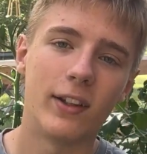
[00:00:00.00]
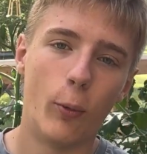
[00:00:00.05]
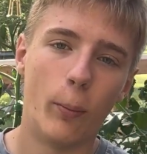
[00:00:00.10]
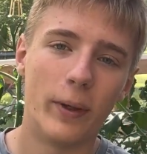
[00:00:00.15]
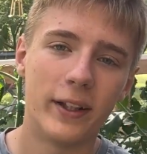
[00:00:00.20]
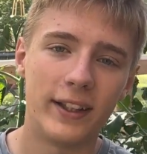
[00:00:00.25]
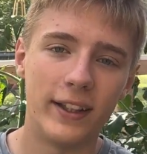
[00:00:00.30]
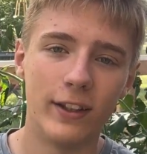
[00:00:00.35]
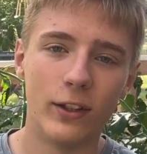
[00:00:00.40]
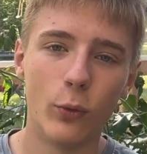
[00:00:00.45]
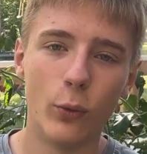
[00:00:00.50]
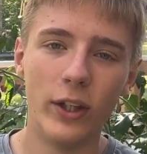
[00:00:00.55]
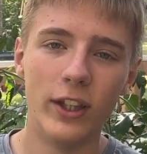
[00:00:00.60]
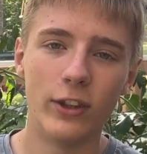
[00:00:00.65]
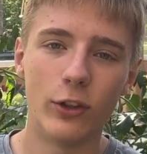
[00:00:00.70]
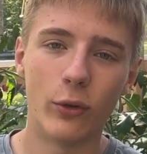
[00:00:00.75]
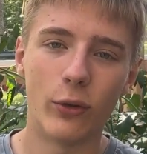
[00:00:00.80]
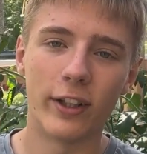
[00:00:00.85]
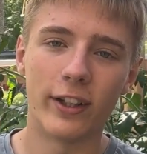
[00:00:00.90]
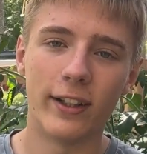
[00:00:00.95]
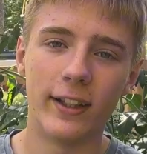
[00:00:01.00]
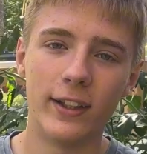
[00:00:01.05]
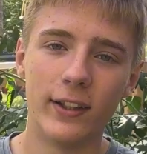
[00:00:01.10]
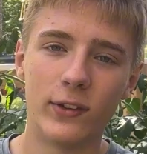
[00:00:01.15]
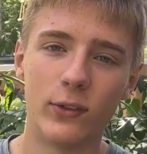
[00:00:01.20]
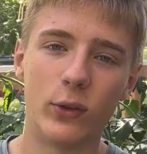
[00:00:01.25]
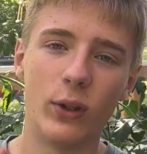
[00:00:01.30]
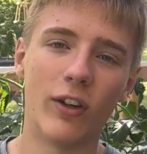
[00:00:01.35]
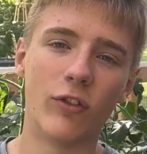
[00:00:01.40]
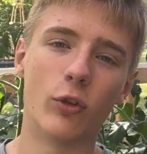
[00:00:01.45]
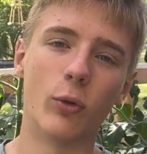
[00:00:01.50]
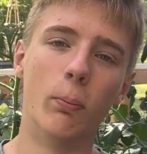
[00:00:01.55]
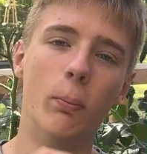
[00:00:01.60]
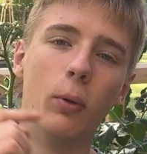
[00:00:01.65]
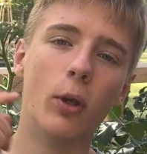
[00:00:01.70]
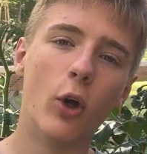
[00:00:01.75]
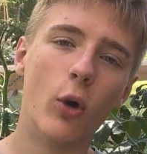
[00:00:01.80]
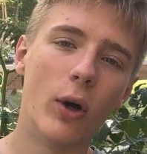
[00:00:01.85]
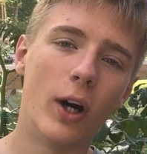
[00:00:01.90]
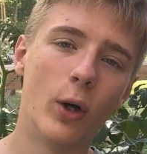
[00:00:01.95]
but in the winter at least you have to
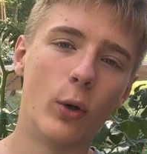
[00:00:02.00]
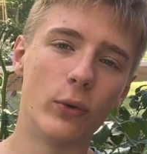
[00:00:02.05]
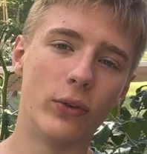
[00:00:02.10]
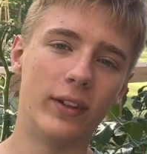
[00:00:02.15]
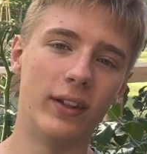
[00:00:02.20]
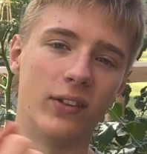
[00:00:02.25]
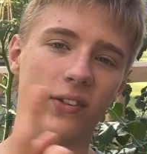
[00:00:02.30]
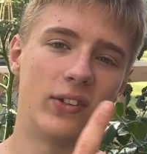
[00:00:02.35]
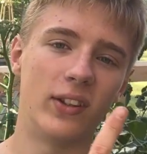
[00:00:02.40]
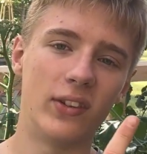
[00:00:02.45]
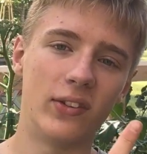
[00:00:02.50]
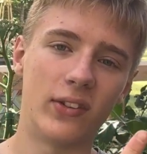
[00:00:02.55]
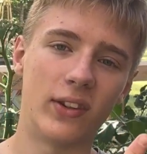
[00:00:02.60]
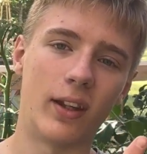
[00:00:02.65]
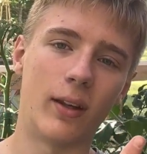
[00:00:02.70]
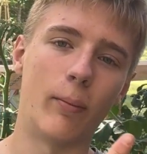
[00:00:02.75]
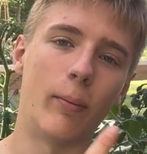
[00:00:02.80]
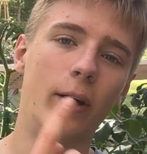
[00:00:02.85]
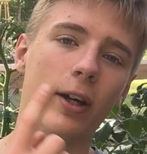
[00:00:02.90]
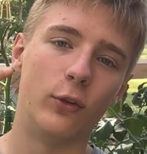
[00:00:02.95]
blow out the system